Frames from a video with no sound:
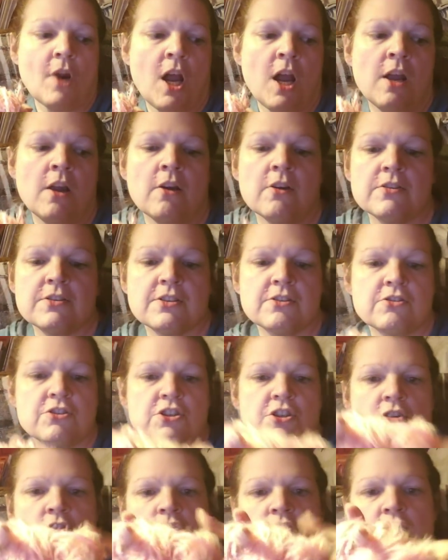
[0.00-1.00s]
I also
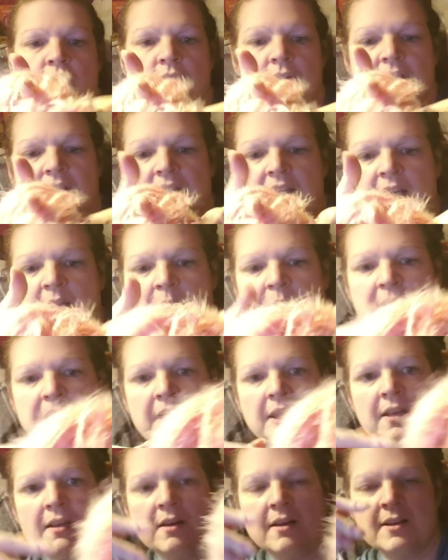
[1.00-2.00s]
showed you a sneak
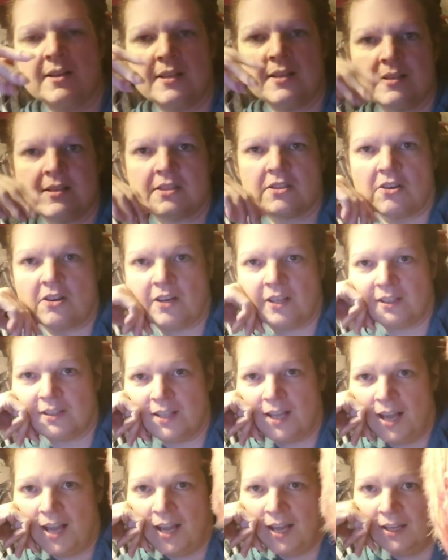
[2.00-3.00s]
peek. I had started
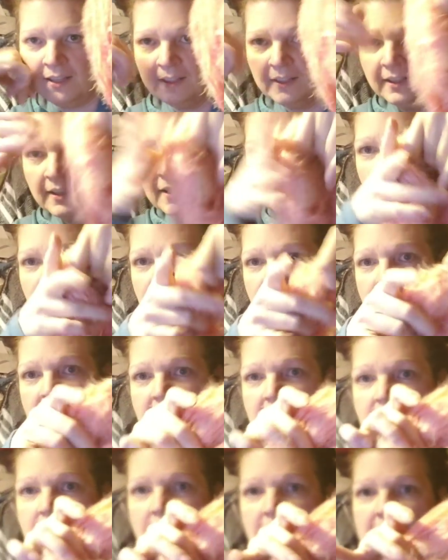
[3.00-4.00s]
the head. This
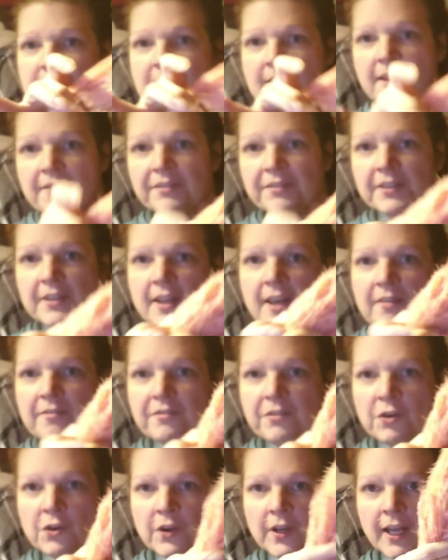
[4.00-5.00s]
is what's left of that
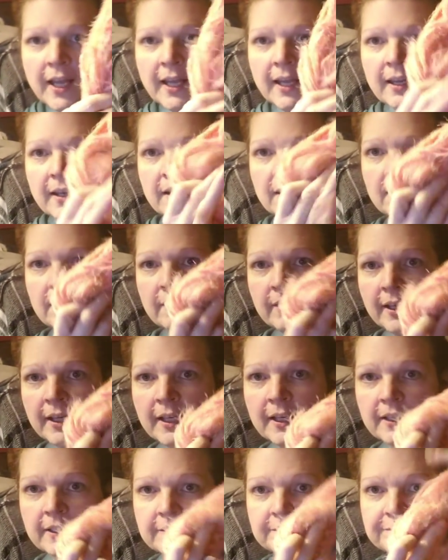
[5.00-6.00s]
full cake right
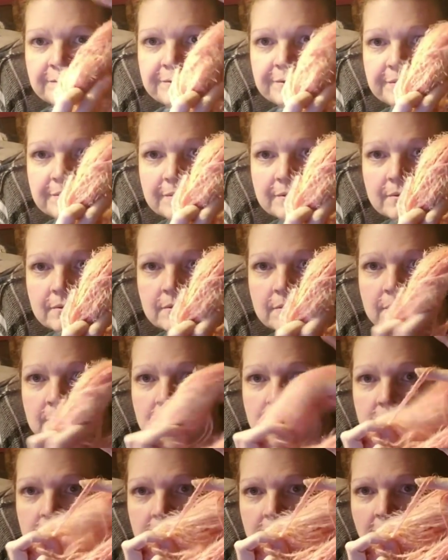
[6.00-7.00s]
here.
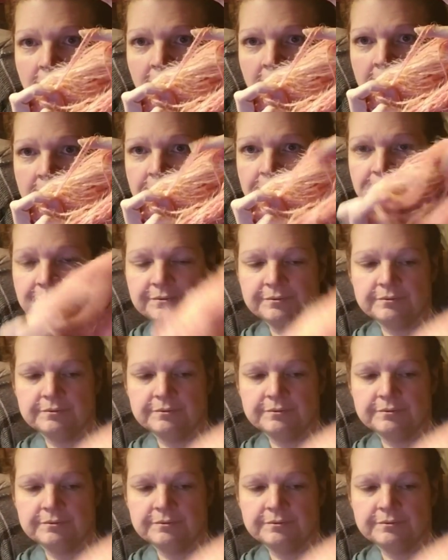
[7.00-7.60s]
Okay?